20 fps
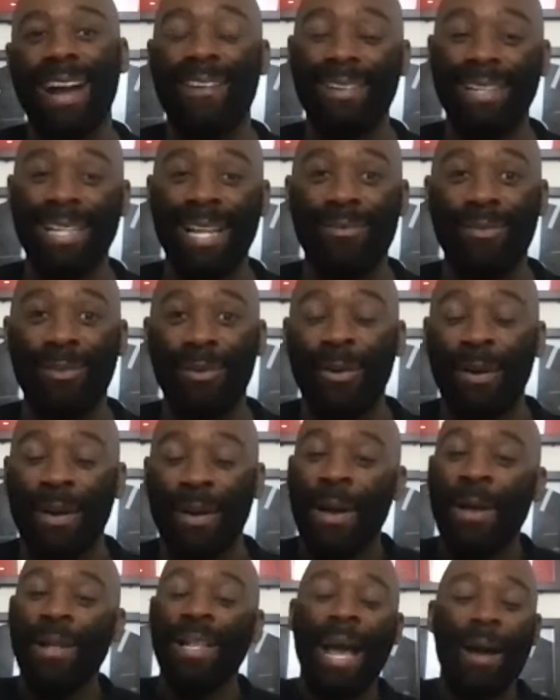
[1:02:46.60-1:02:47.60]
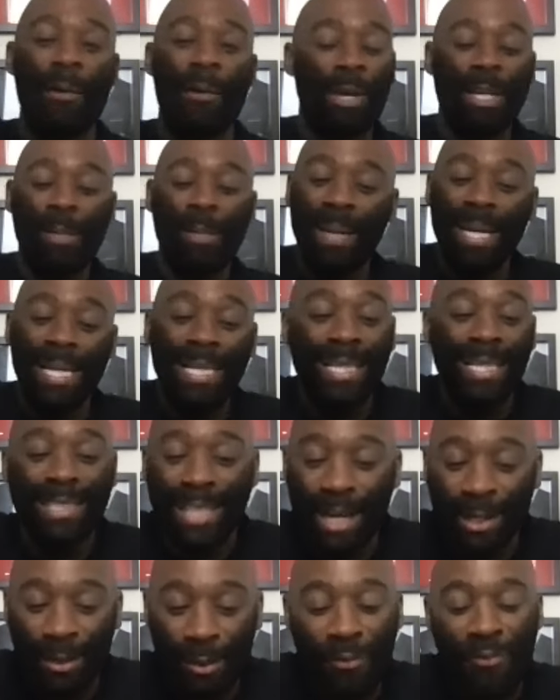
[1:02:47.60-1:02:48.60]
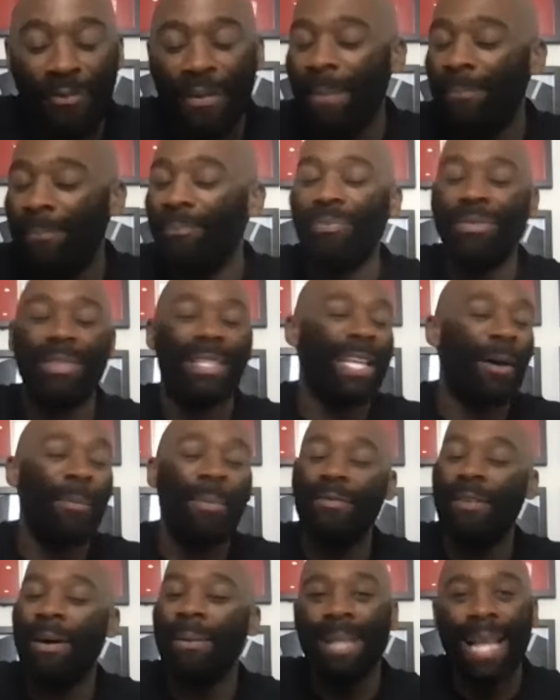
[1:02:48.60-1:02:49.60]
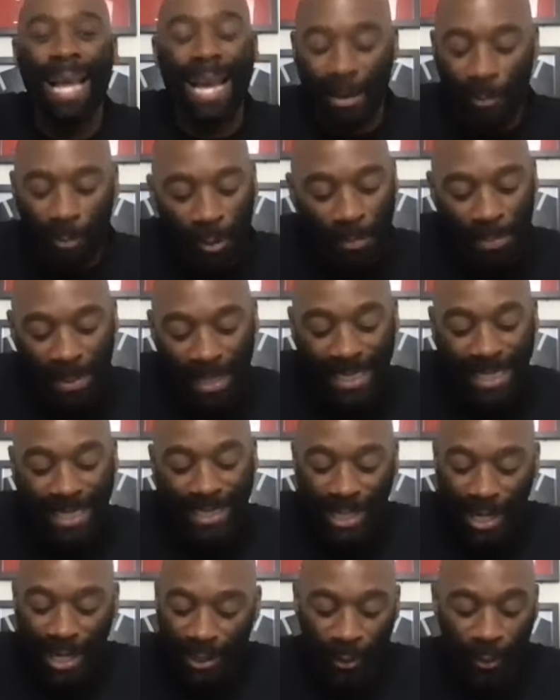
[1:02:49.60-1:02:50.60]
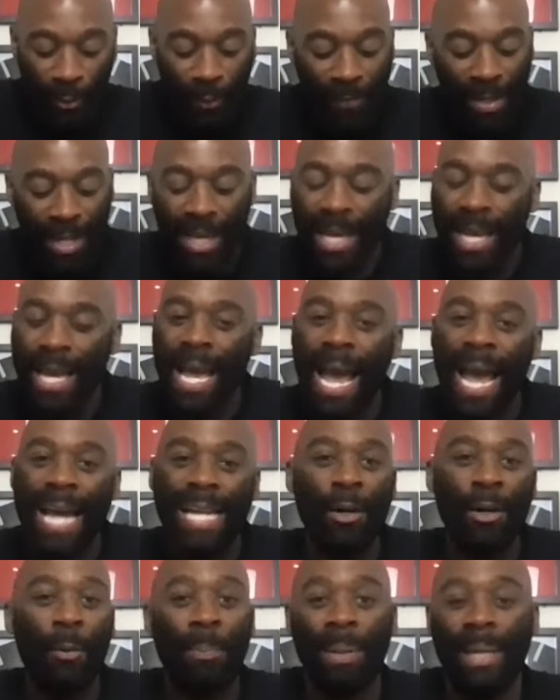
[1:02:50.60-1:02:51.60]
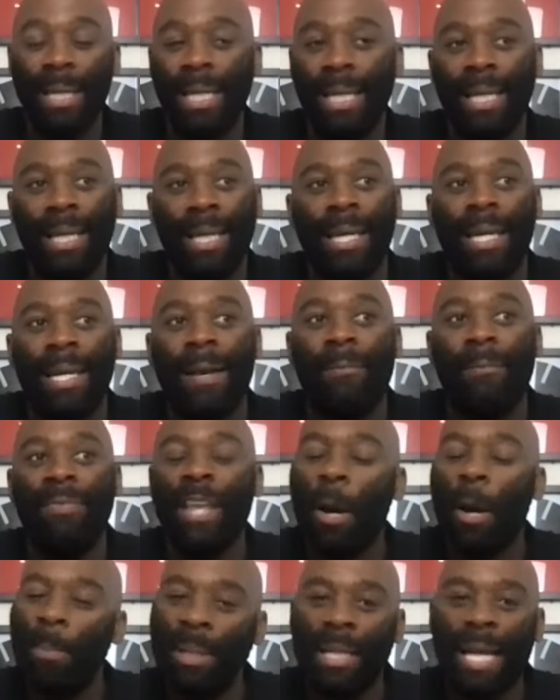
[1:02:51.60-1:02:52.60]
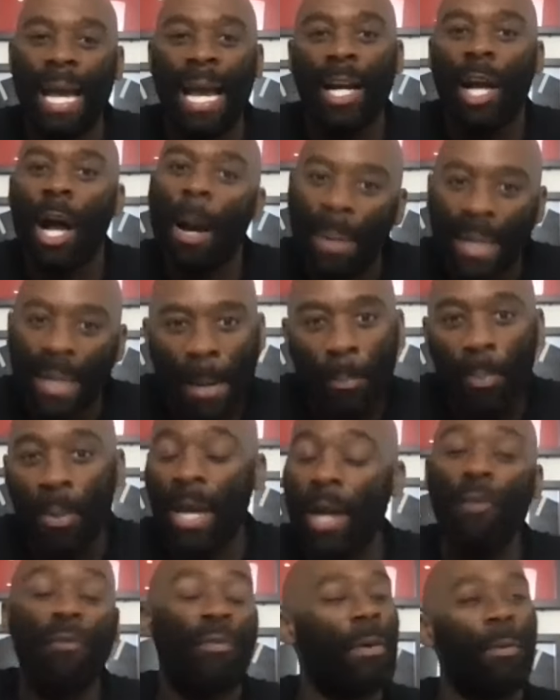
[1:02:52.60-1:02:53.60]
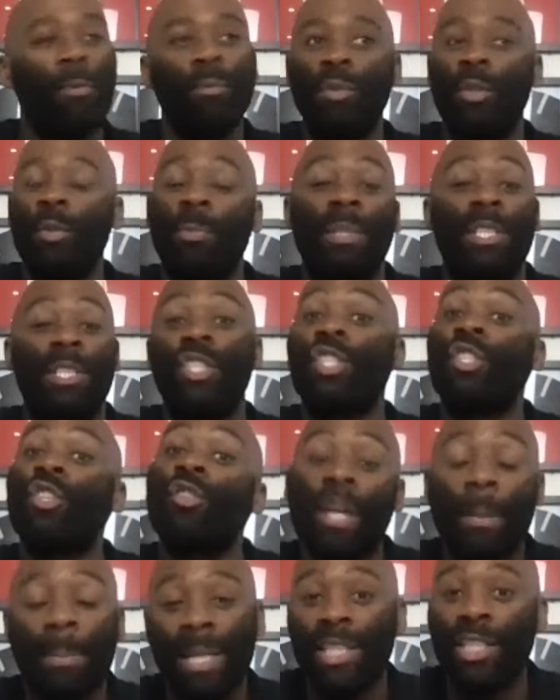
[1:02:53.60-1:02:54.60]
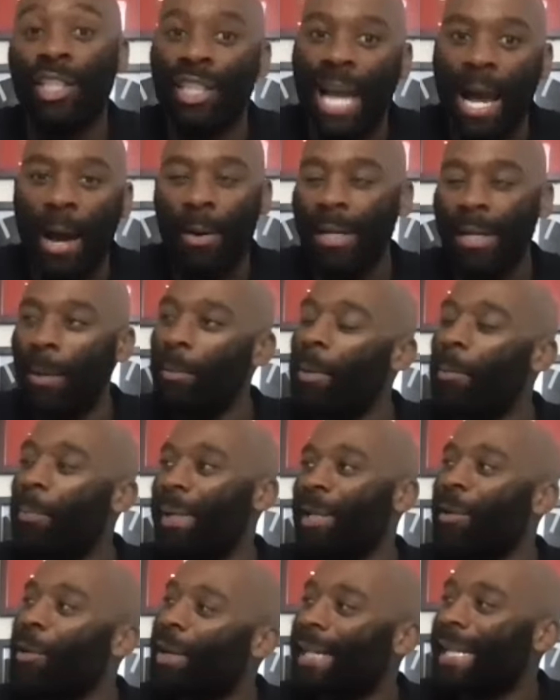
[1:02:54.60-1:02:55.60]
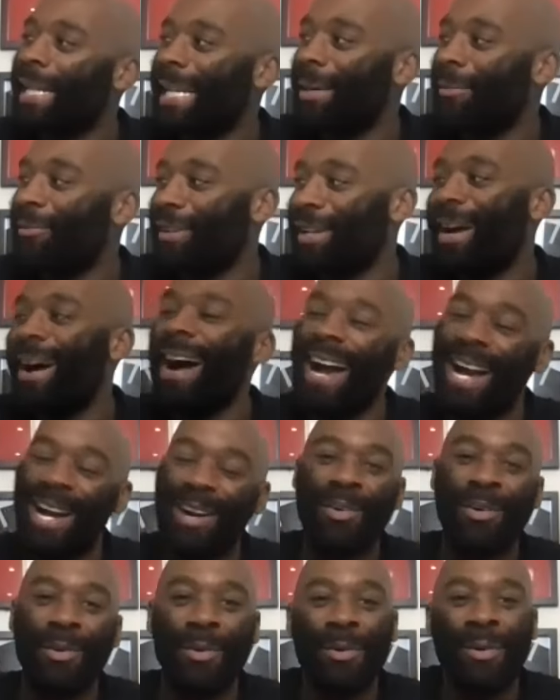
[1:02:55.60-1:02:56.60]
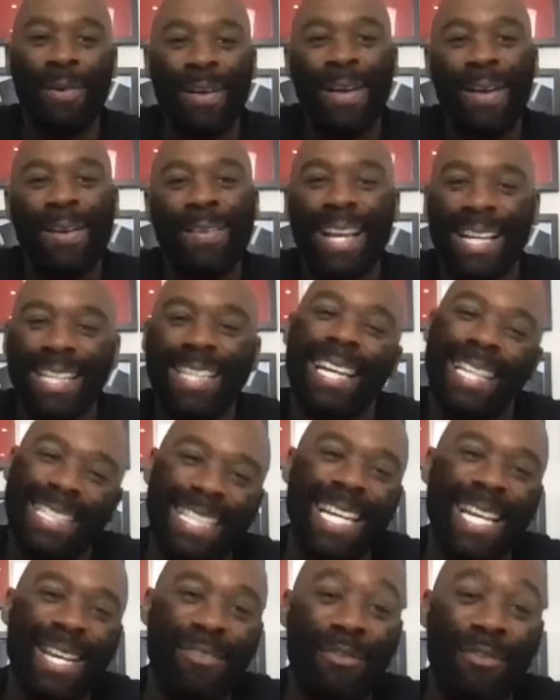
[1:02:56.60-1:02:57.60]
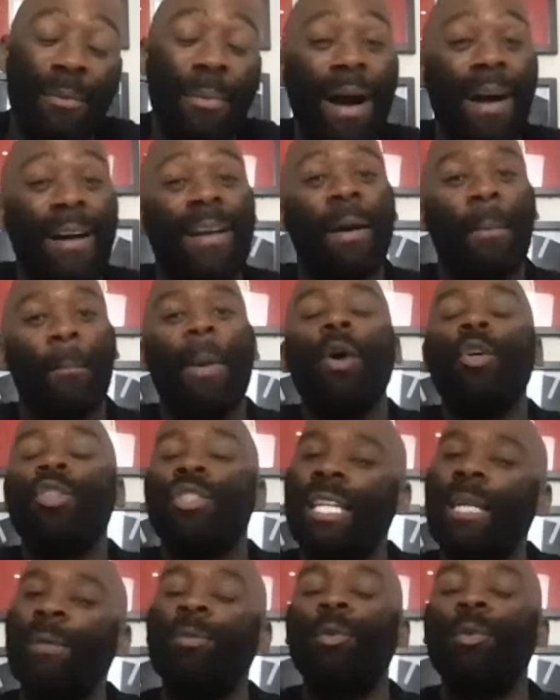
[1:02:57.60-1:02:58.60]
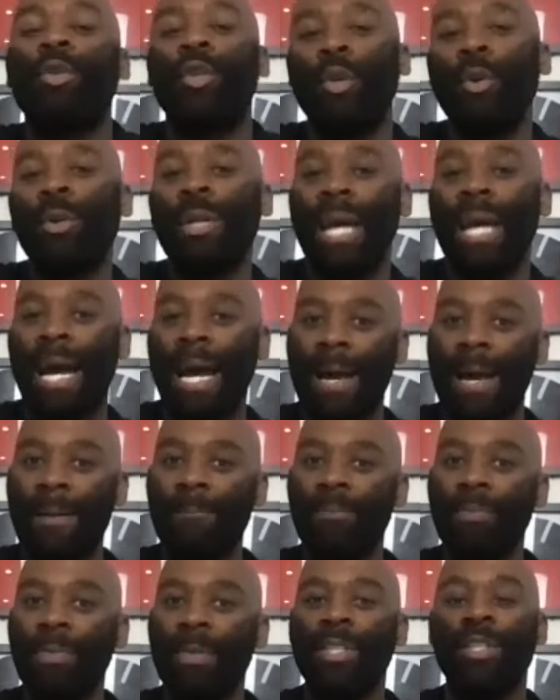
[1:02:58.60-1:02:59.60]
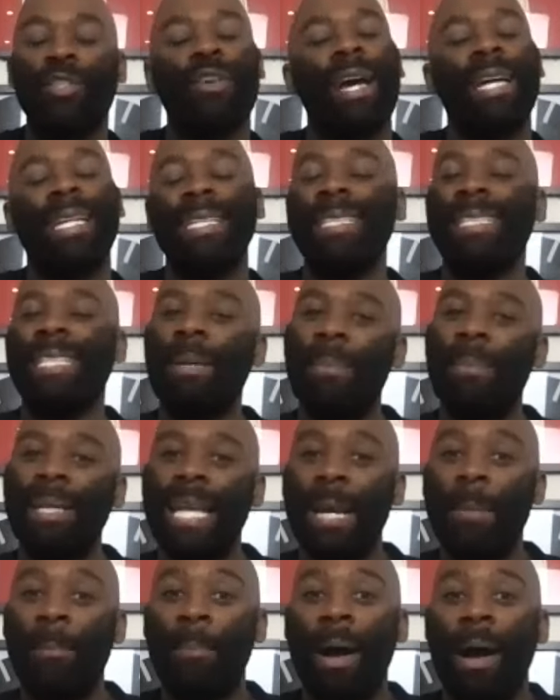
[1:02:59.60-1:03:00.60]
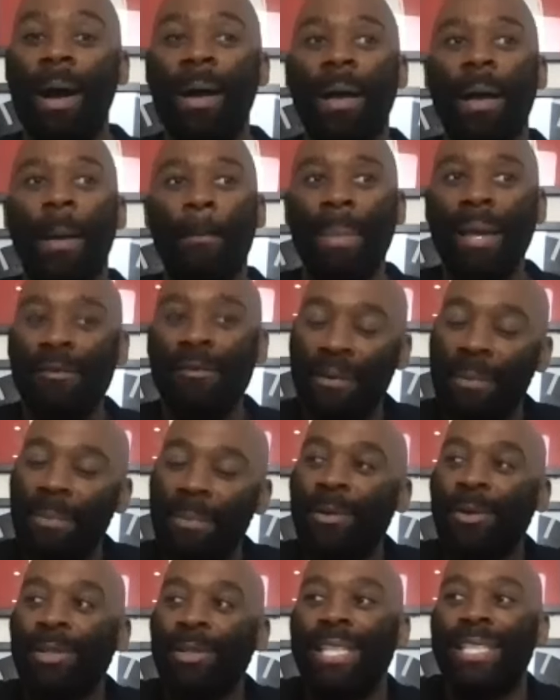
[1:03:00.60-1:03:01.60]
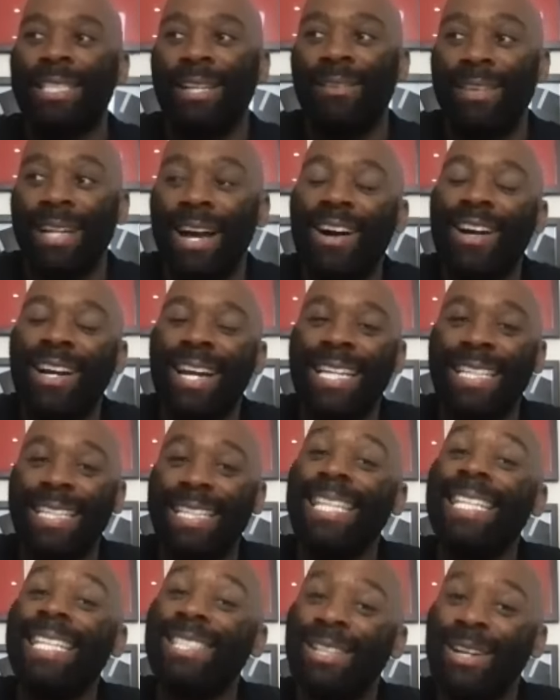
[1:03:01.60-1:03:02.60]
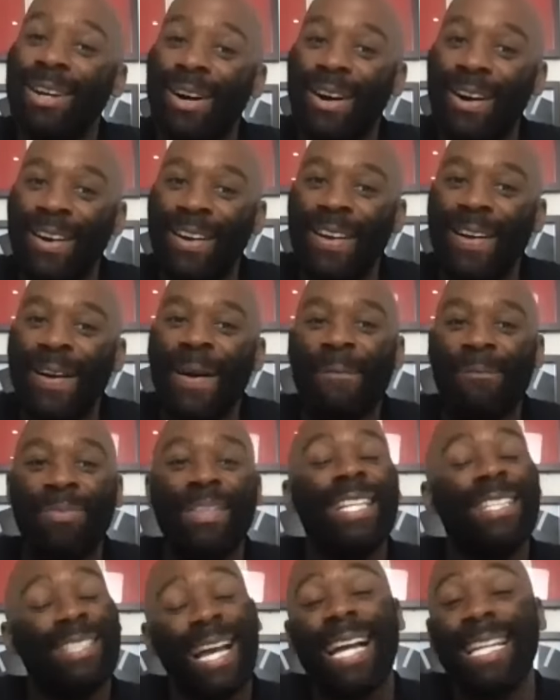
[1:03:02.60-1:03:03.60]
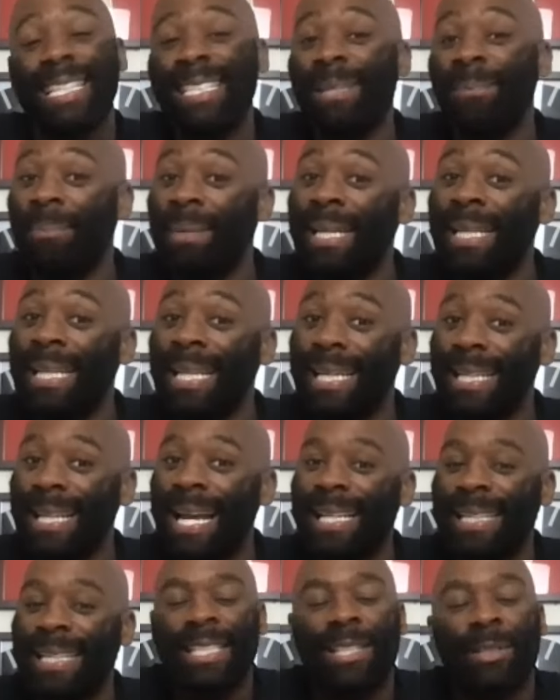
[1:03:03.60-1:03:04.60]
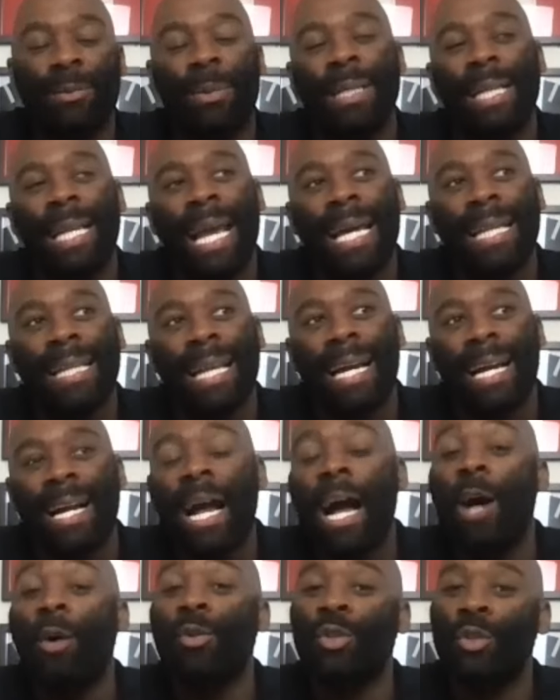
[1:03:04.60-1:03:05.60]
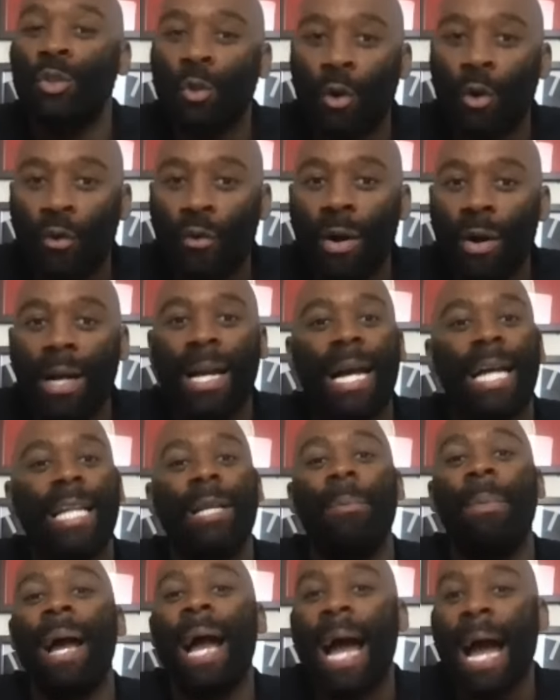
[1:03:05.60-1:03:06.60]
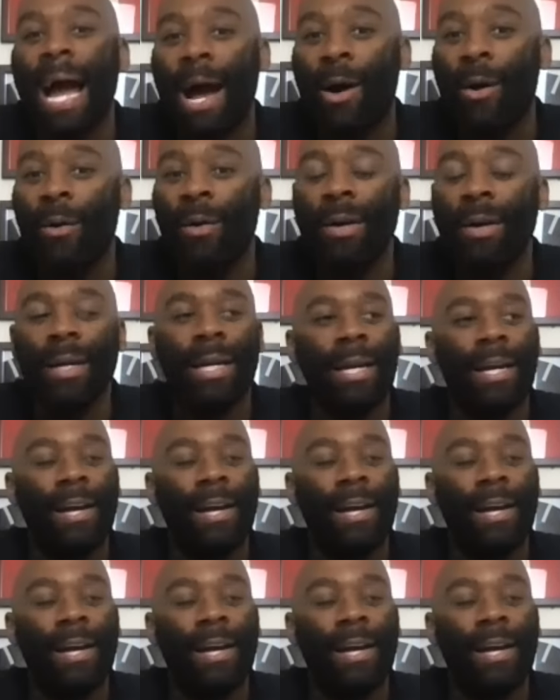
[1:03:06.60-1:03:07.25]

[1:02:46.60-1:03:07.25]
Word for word: Gary. like, we'd be in the tunnel, fam. Tell me if I'm lying. We'd be in the tunnel and it'll be, they'll be coming in, everyone would be screaming and shouting, and we'll be looking at them thinking, all right, cool. That's how you feel. But most teams will do that to try and intimidate. But me and Femi looked at each other like, okay, these lot, these actually mean it. this is when they had like Kyle Storer, Callum Howe.